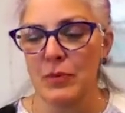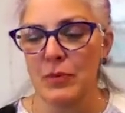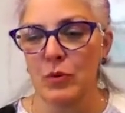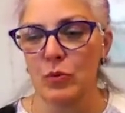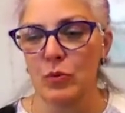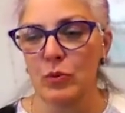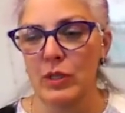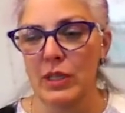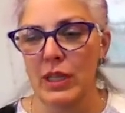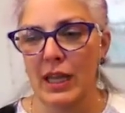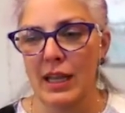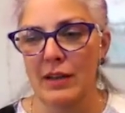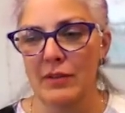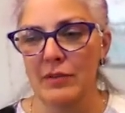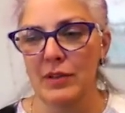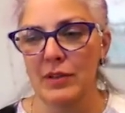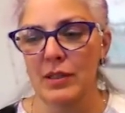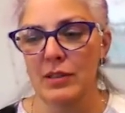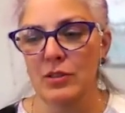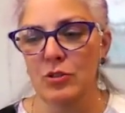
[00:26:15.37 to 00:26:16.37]
We
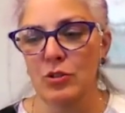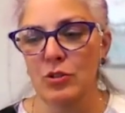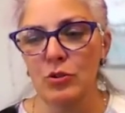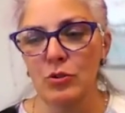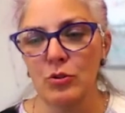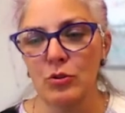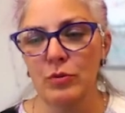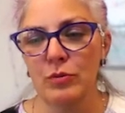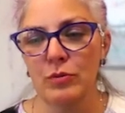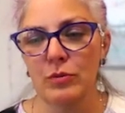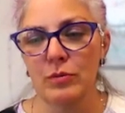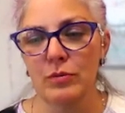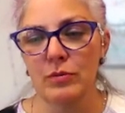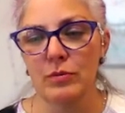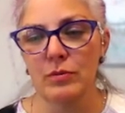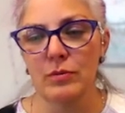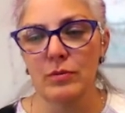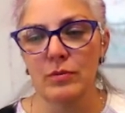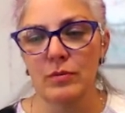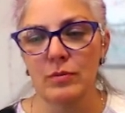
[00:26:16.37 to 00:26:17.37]
have 2
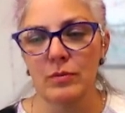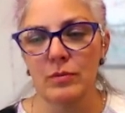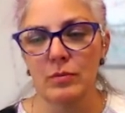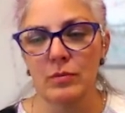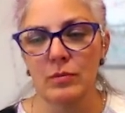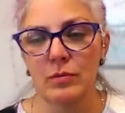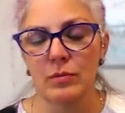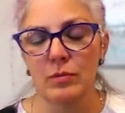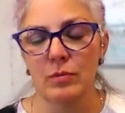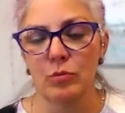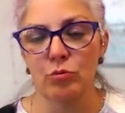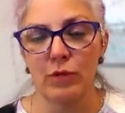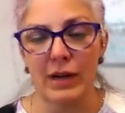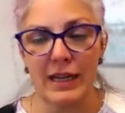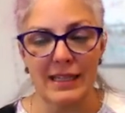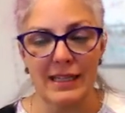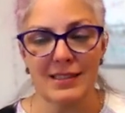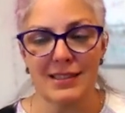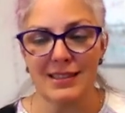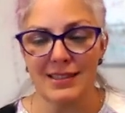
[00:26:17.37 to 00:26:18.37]

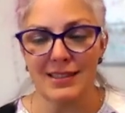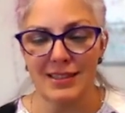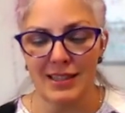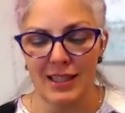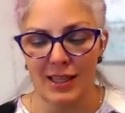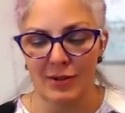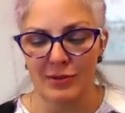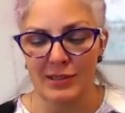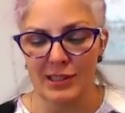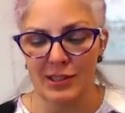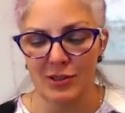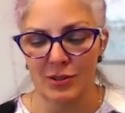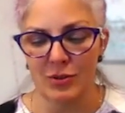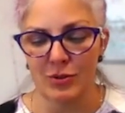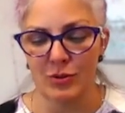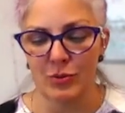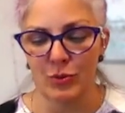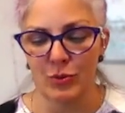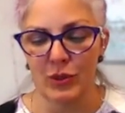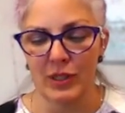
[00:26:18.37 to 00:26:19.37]
raises that we
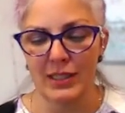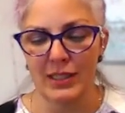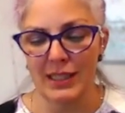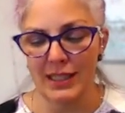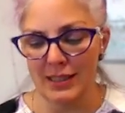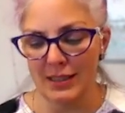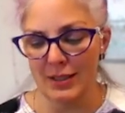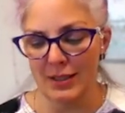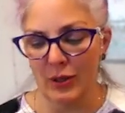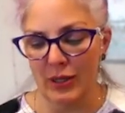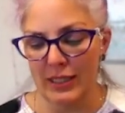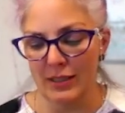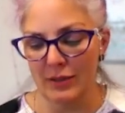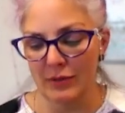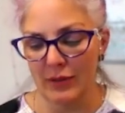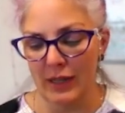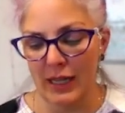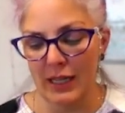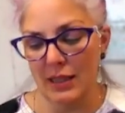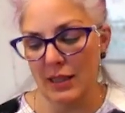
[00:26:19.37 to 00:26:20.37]
do. One that's kind
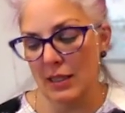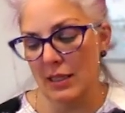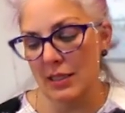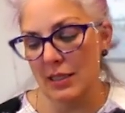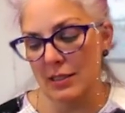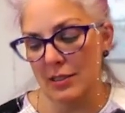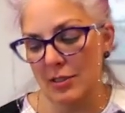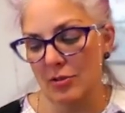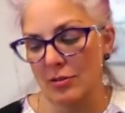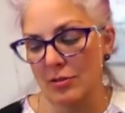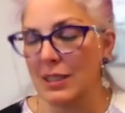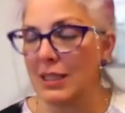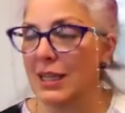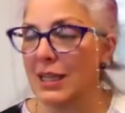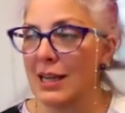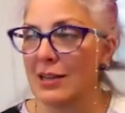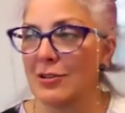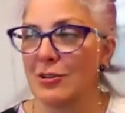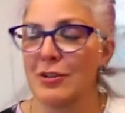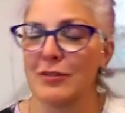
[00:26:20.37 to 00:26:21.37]
of, I think it's unique.
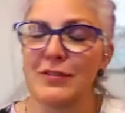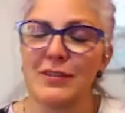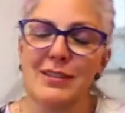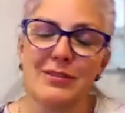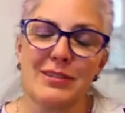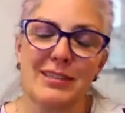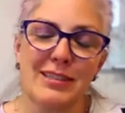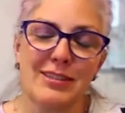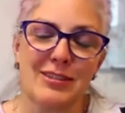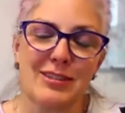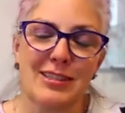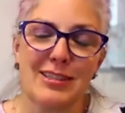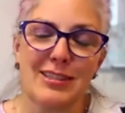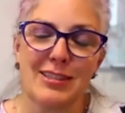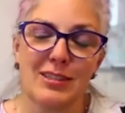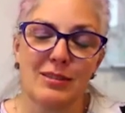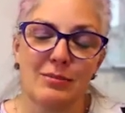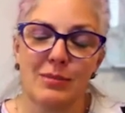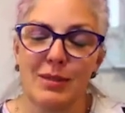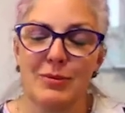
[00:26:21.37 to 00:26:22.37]
I don't know if anyone else does
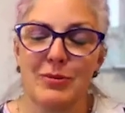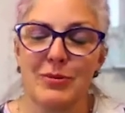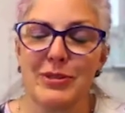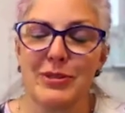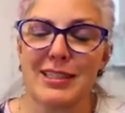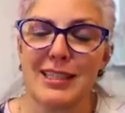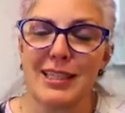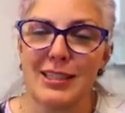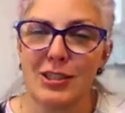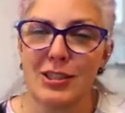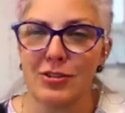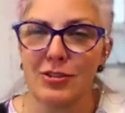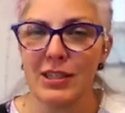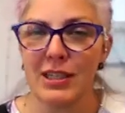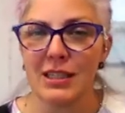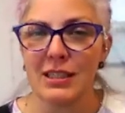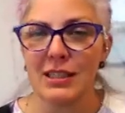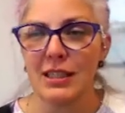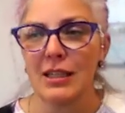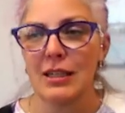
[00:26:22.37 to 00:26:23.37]
it. Maybe we'll send a
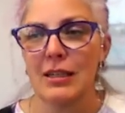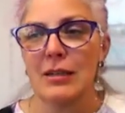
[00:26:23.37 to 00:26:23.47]
trend.